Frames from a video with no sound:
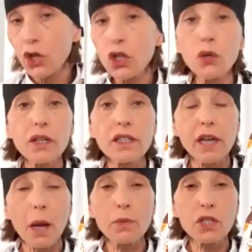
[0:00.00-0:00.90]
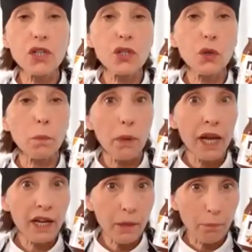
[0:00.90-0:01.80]
you could substitute
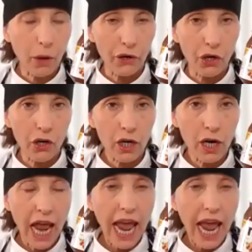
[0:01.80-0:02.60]
peanut butter